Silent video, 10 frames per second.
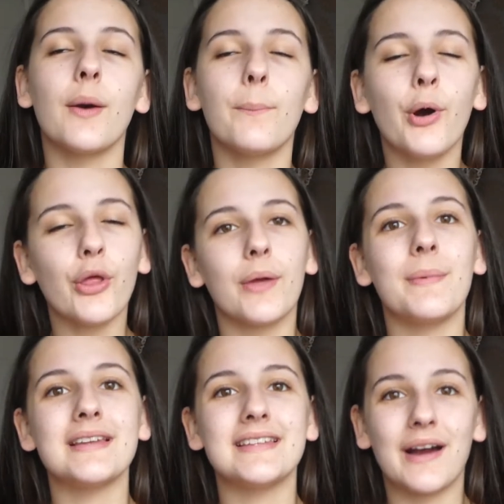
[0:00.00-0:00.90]
put
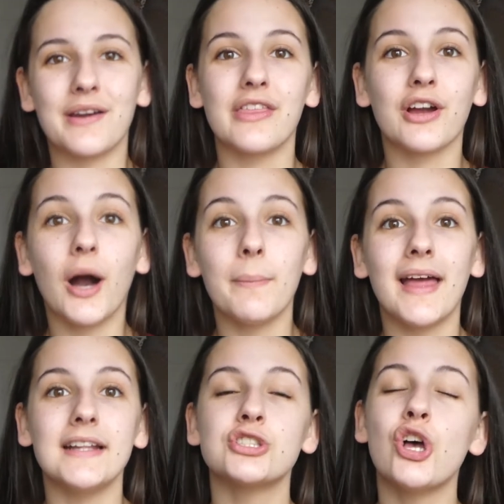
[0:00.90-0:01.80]
them down in the
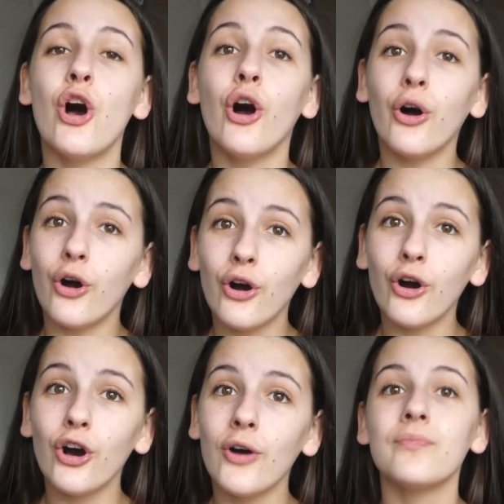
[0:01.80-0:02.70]
comments
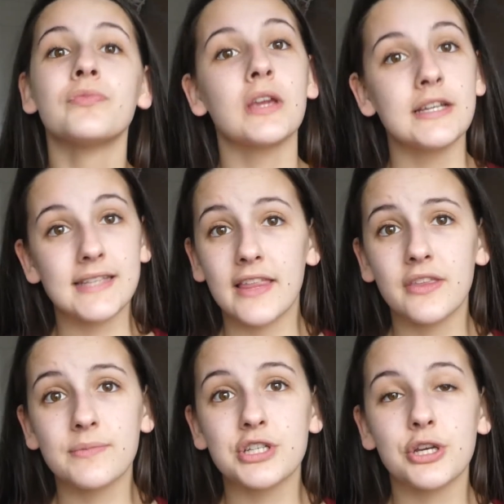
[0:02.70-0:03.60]
or send
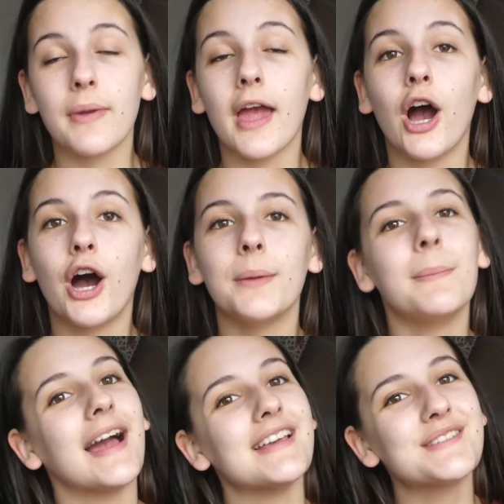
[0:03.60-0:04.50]
them to me on
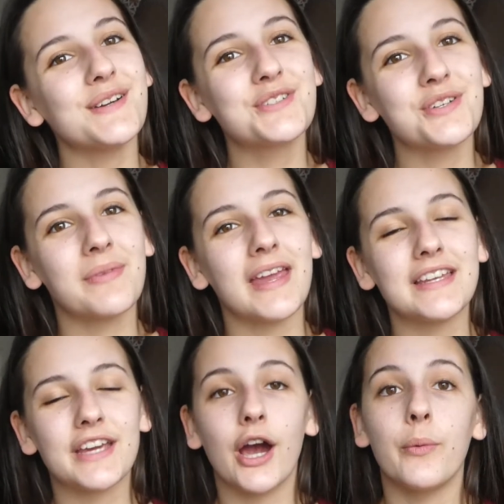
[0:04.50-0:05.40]
my social
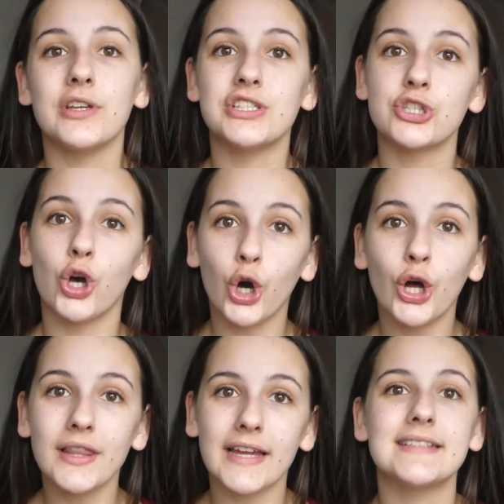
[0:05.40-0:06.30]
media, which is
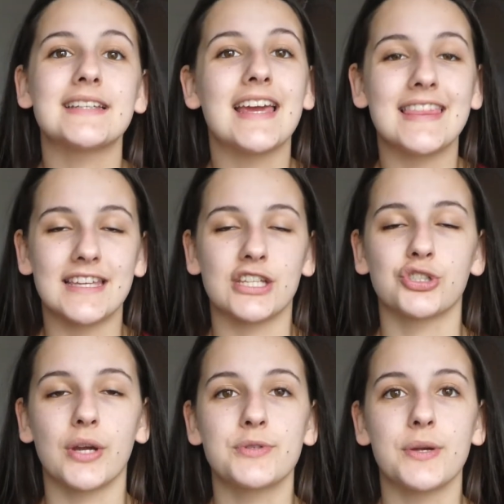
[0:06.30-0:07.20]
all linked in the
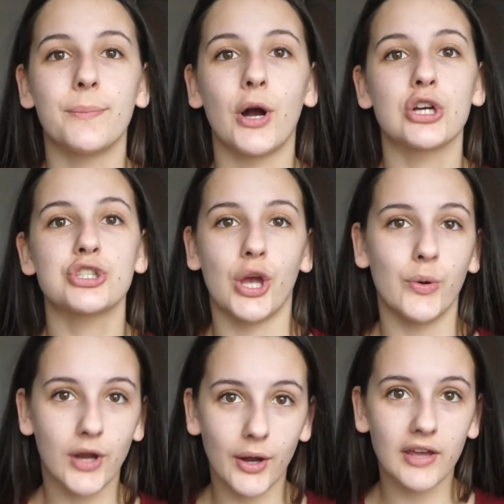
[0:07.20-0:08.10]
description box,
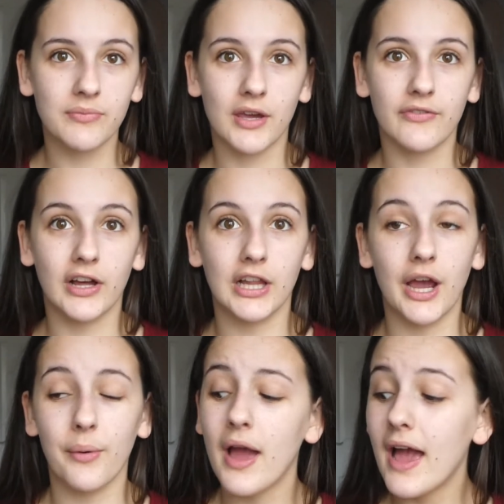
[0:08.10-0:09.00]
so go give me a
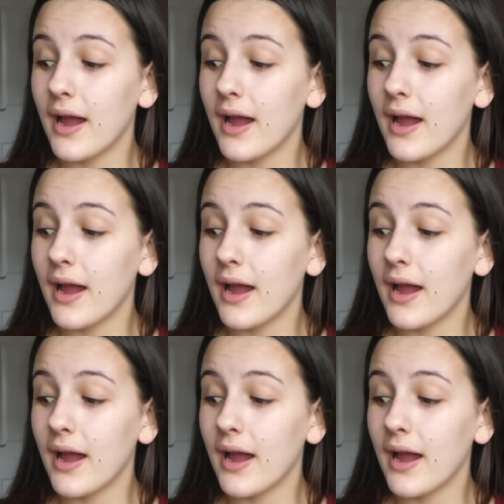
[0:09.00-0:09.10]
follow.